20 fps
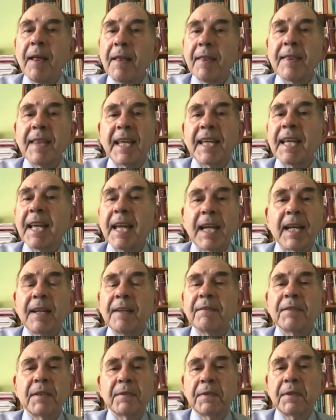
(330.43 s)
They
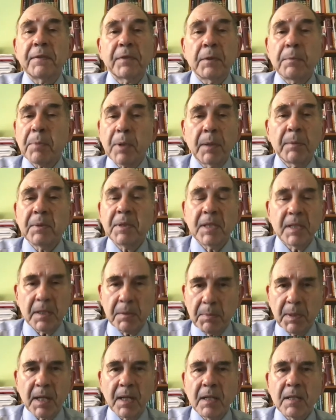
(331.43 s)
have the 15 properties
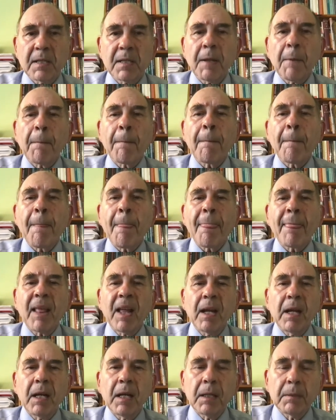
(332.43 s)
because
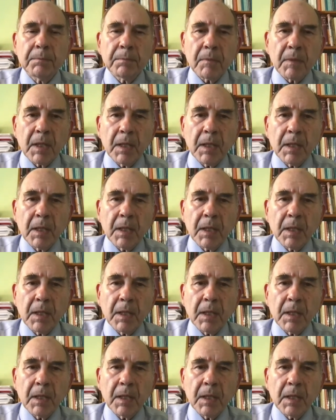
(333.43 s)
um,